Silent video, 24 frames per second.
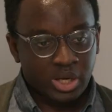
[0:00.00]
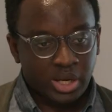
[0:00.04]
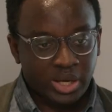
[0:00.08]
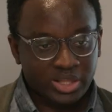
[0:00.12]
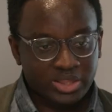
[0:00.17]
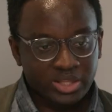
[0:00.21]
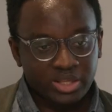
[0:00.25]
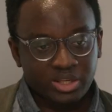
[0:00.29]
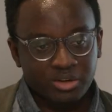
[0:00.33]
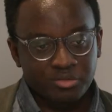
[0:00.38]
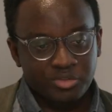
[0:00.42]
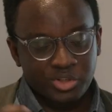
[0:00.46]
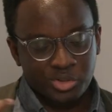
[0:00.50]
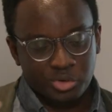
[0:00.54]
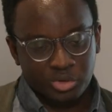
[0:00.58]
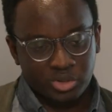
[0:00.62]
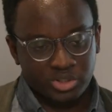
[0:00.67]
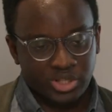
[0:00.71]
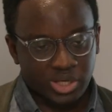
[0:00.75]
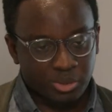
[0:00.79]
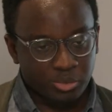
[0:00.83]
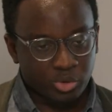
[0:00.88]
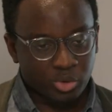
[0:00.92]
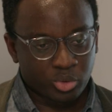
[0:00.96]
I think a visual
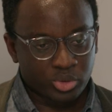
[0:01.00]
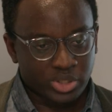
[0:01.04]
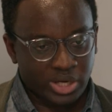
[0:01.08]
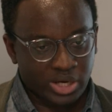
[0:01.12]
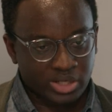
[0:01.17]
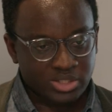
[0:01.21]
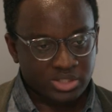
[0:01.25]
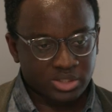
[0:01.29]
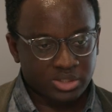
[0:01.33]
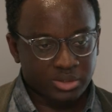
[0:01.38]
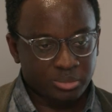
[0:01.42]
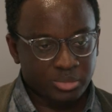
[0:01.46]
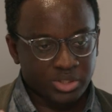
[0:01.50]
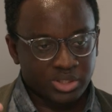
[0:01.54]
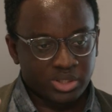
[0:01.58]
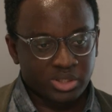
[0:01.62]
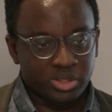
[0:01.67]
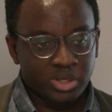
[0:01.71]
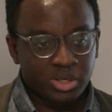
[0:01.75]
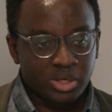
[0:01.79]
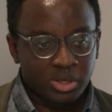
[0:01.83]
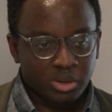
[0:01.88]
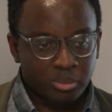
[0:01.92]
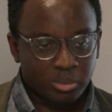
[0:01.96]
demo would actually be
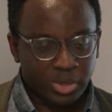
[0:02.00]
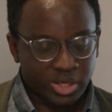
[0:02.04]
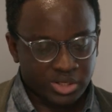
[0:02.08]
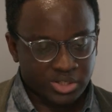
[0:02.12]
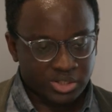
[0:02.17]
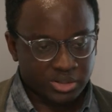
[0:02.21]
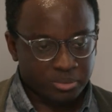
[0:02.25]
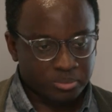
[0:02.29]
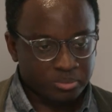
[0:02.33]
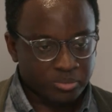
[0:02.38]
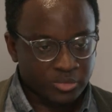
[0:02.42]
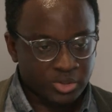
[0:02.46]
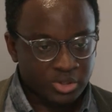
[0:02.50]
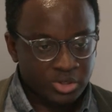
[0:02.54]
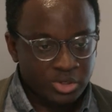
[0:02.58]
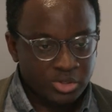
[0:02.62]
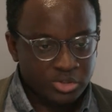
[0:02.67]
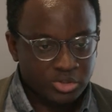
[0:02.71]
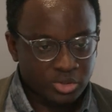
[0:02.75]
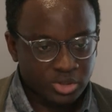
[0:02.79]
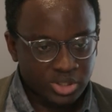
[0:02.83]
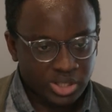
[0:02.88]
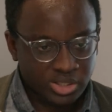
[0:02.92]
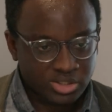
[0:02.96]
better.
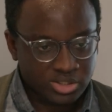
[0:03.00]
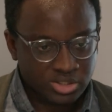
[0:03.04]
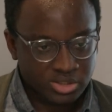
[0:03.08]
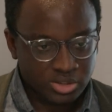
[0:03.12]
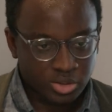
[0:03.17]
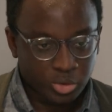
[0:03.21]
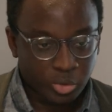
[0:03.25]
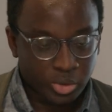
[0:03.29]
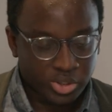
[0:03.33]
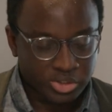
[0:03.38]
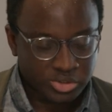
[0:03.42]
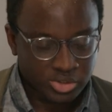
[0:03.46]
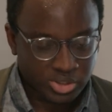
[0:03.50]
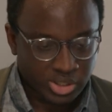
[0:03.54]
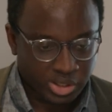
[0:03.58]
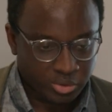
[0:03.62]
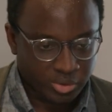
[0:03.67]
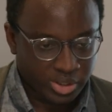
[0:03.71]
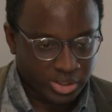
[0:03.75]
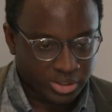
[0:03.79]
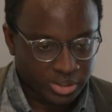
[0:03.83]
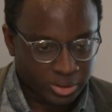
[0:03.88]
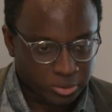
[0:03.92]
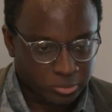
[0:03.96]
So let's go into that
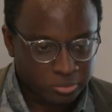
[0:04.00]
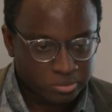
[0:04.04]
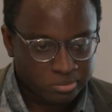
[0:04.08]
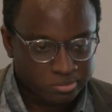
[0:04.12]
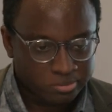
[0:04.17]
right now.